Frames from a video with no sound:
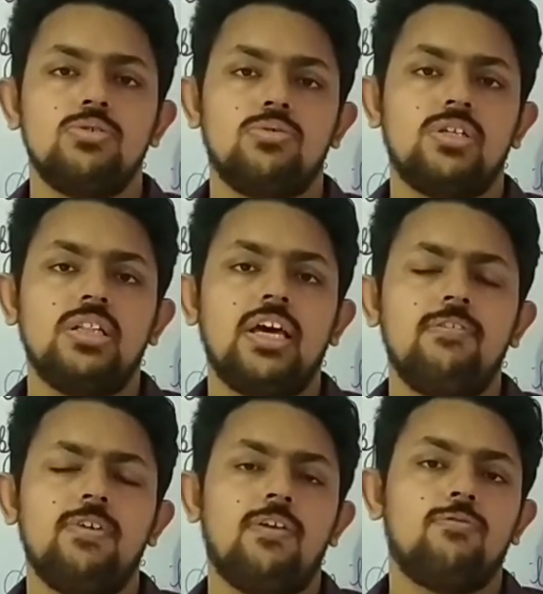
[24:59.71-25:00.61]
So till
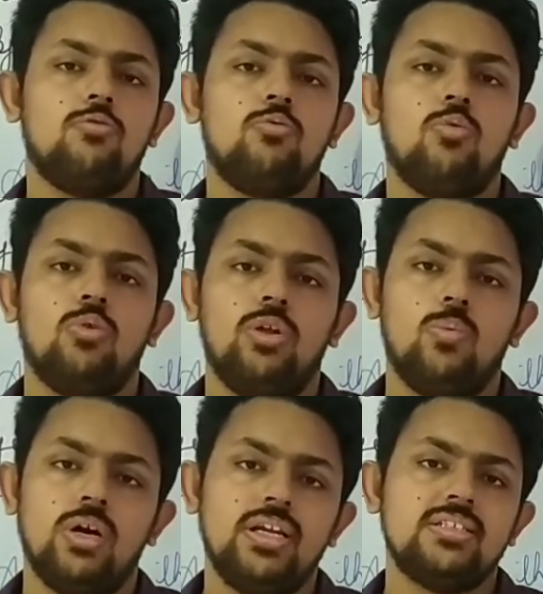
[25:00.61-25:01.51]
then we have to do only
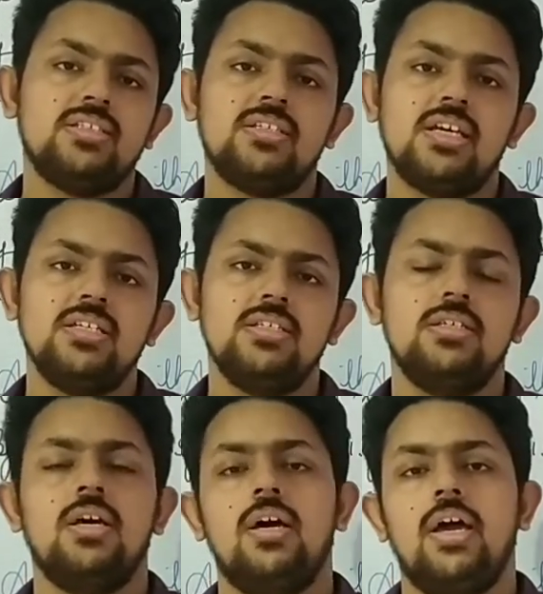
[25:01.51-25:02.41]
one exercise,
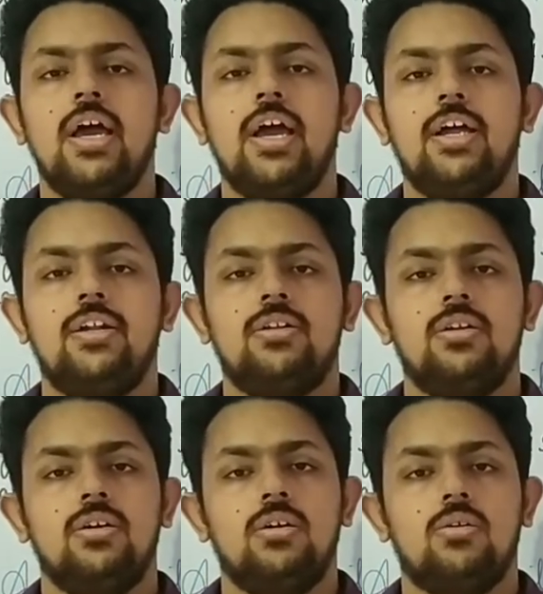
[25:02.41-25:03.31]
and
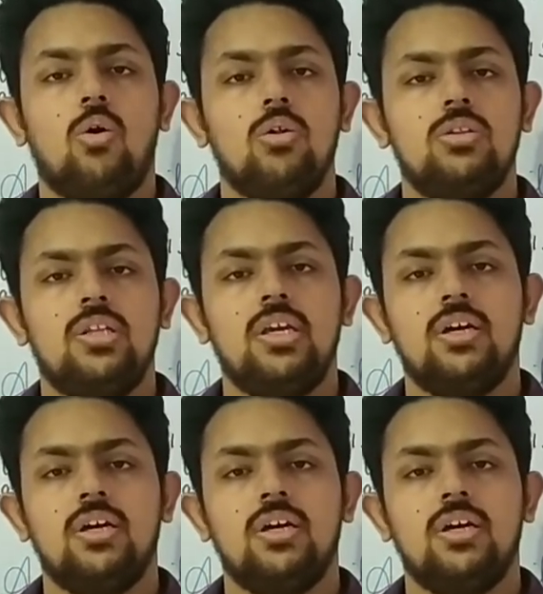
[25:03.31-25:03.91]
all the